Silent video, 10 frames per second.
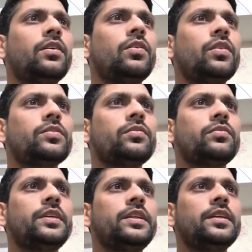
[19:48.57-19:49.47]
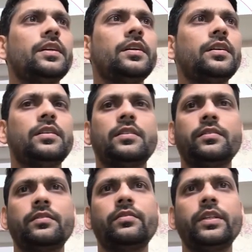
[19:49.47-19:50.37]
Okay, so we
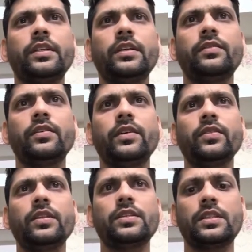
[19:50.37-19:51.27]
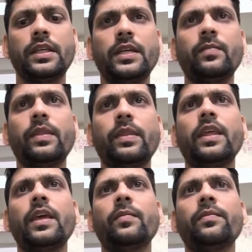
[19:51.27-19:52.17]
have given the same
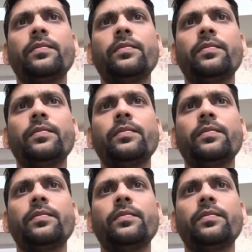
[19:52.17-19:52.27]
name.